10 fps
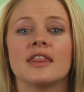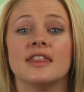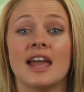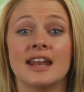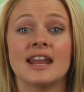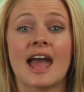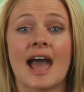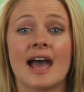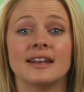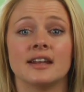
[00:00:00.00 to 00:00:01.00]
Then
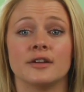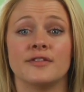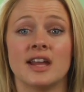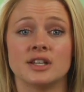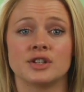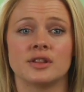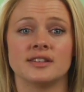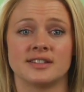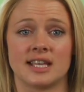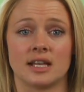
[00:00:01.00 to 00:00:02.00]
add an event to the
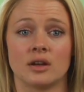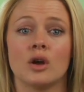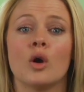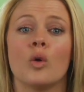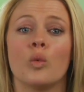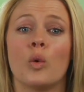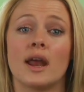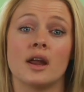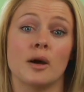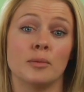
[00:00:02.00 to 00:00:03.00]
scene
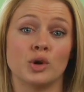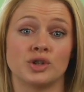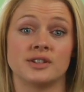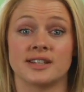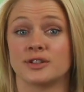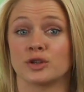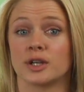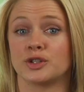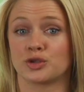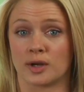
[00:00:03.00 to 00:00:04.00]
when a motion sensor
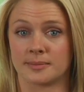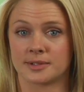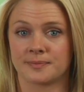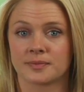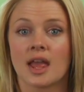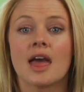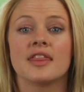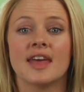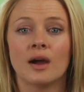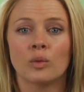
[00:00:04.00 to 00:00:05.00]
is tripped.
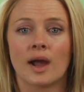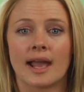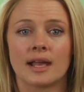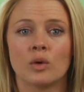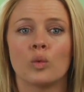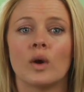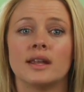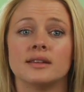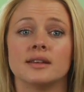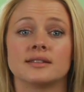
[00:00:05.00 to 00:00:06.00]
That way,
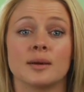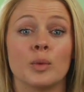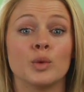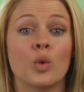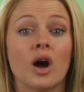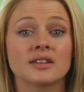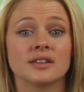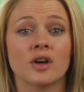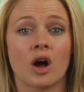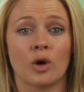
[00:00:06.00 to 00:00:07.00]
when someone walks
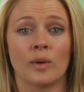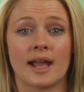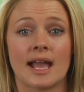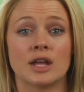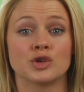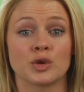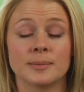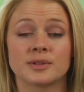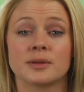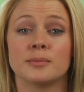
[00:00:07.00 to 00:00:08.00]
in the hallway and
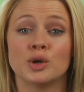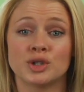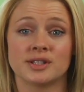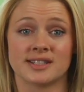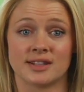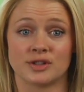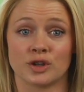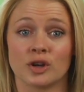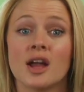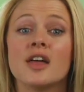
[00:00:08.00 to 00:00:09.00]
trips the motion
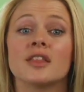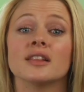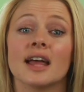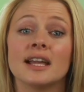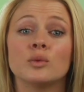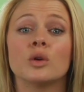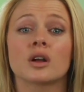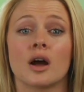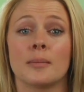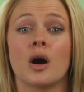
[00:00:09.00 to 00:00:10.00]
sensor, the light will
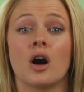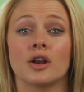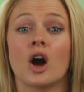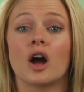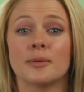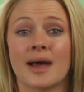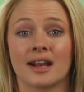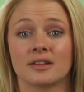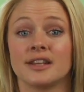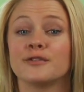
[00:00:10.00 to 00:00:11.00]
come on
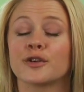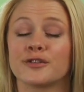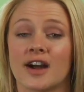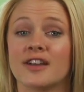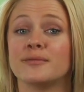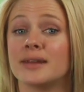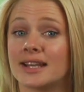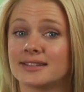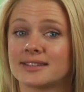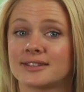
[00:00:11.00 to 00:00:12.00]
automatically for 5
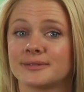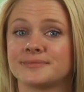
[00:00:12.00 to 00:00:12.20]
minutes.